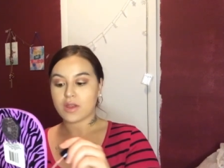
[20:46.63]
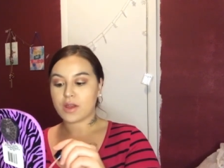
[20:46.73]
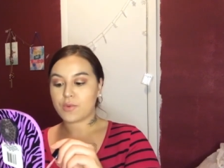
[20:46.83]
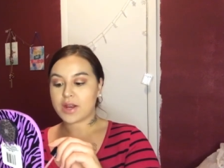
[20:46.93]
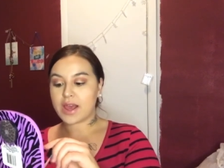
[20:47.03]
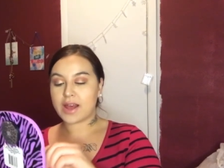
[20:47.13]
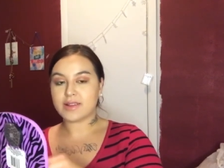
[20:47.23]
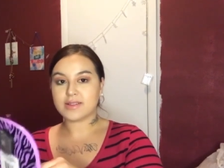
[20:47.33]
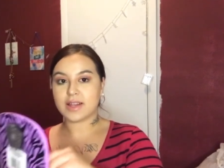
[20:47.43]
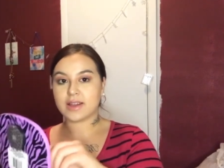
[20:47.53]
I want to add
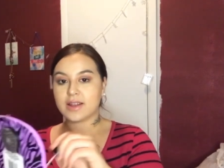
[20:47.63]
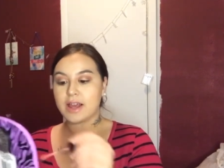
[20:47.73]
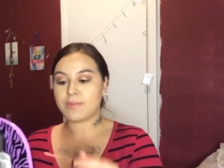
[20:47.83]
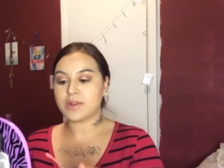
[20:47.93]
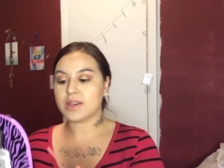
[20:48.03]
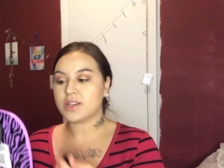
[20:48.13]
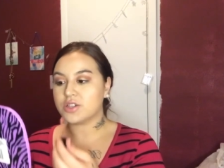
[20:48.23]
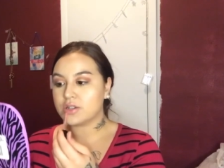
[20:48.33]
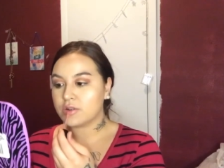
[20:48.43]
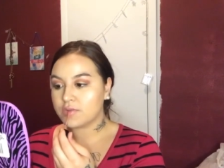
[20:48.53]
a second
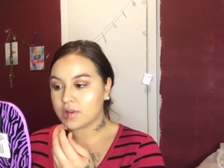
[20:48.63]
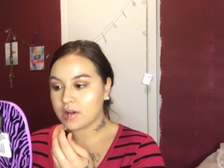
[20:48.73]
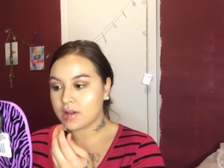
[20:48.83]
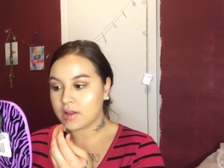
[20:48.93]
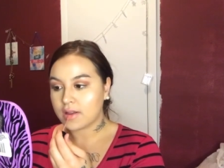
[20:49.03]
application over.